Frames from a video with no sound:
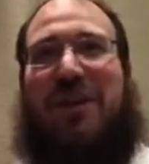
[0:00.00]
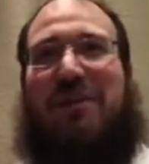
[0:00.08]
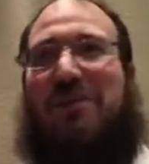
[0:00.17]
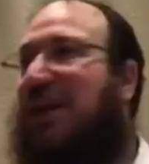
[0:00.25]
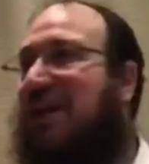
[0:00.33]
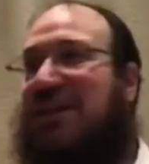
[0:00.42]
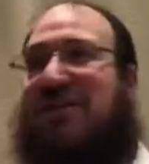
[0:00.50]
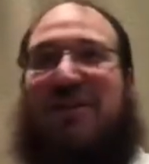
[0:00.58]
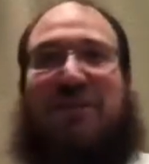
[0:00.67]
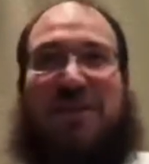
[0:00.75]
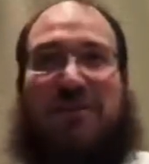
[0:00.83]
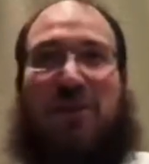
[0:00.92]
Because if
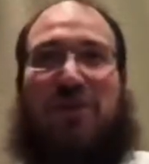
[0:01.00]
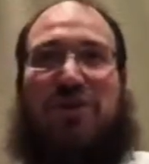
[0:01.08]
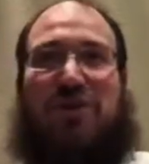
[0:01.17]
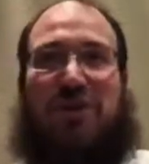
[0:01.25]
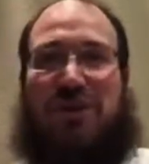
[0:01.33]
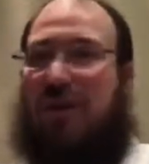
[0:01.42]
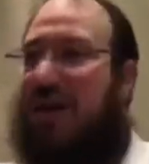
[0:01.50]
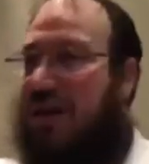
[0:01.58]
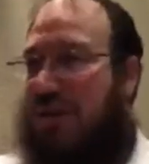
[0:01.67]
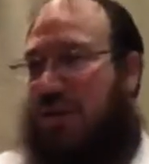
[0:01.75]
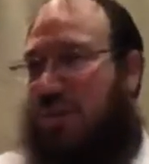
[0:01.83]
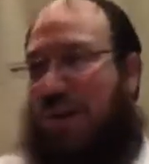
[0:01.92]
it's emotional,
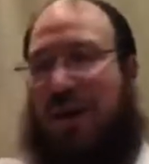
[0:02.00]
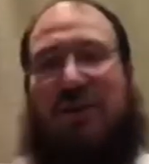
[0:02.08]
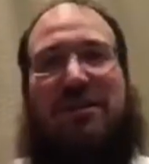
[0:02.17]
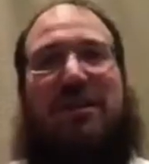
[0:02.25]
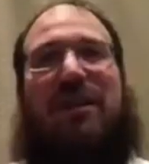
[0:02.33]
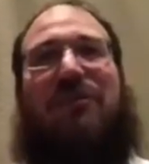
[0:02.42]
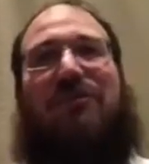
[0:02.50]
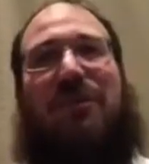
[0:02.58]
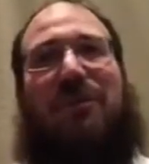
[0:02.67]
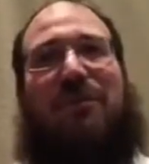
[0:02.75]
where does it come from?